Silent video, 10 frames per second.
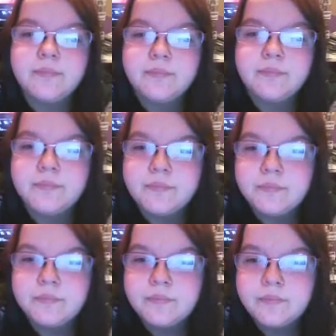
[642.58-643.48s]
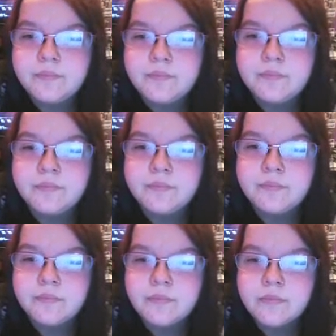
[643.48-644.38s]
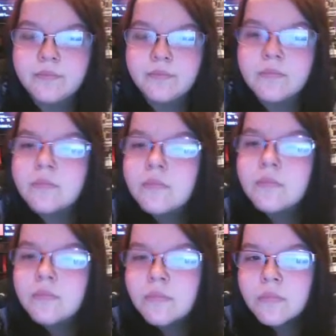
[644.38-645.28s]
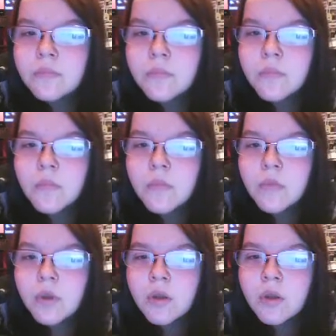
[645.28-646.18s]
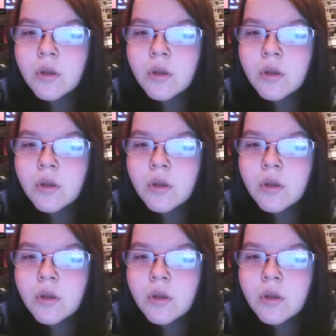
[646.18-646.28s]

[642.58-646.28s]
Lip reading: Nothing is said.